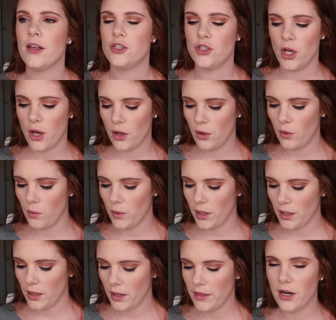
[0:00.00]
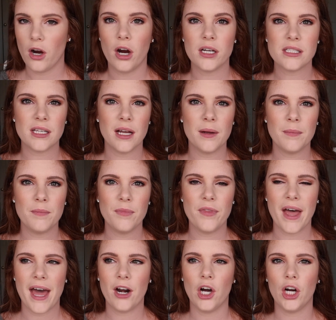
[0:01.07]
So there are some
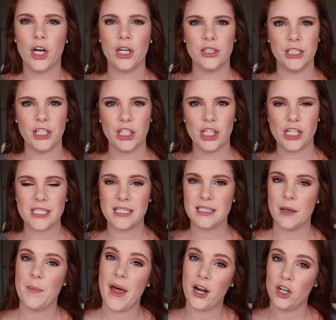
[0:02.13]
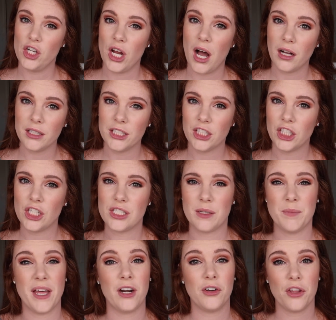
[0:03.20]
that are glitters and some that are not glitters,
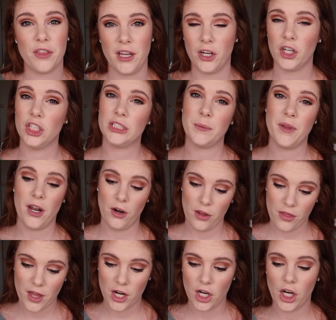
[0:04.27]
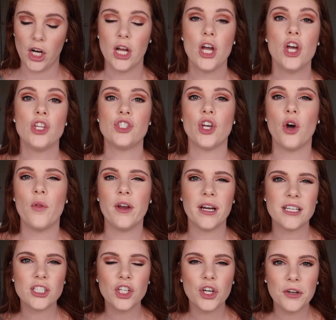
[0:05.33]
some that are thicker, some that are thinner. So there
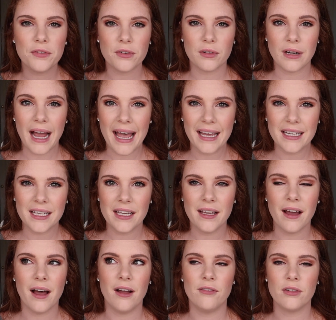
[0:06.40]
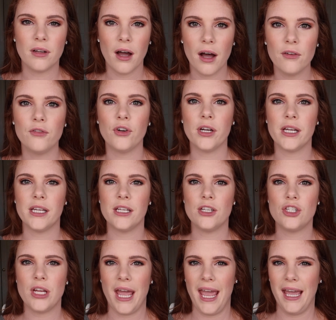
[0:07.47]
is a good variety of
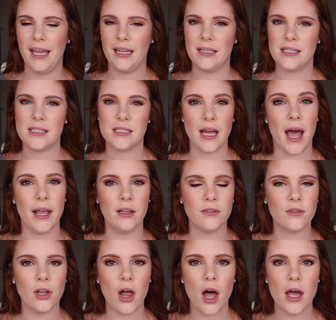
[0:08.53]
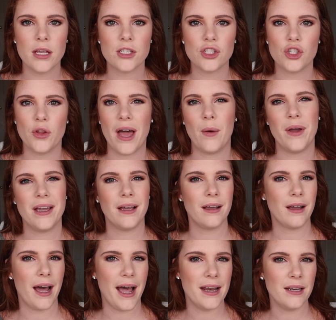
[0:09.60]
coverage and style of gloss. So that way it
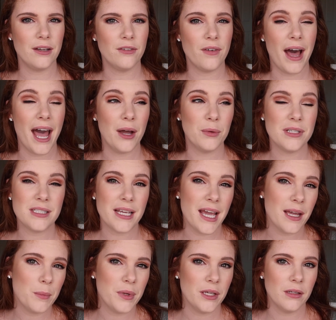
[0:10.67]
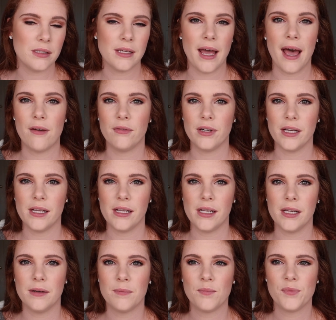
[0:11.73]
can kind of, I would say, appeal to
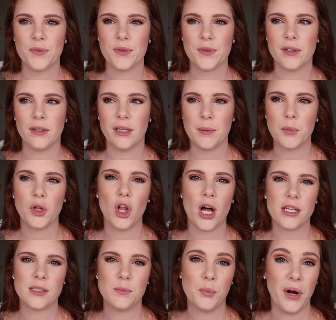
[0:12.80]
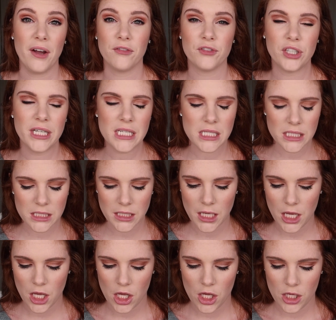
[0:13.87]
every lip gloss preference.
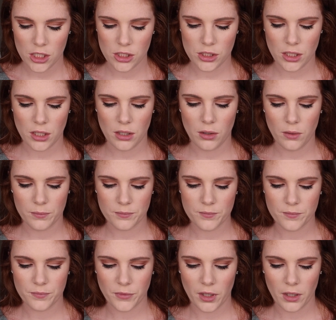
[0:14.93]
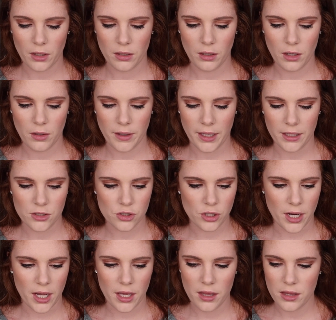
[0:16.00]
So I'm gonna go ahead and
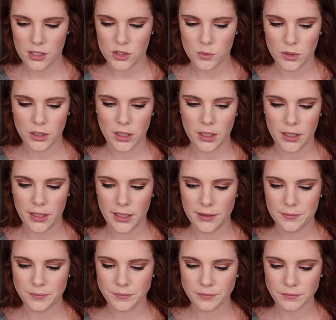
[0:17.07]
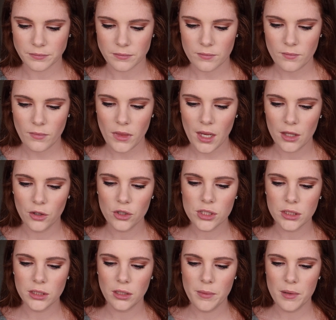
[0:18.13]
try this one on. Looks
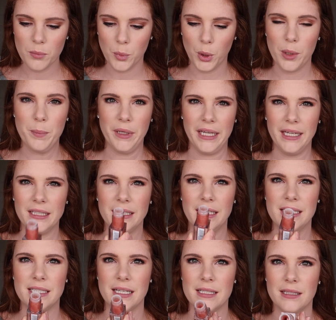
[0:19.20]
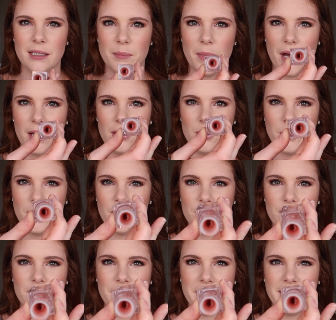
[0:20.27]
a little bit more pink than it does in the bottle when you're
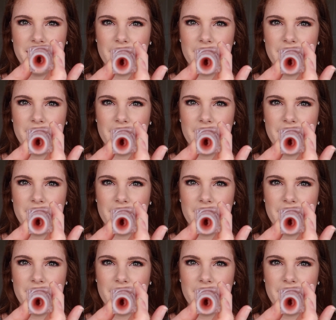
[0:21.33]
looking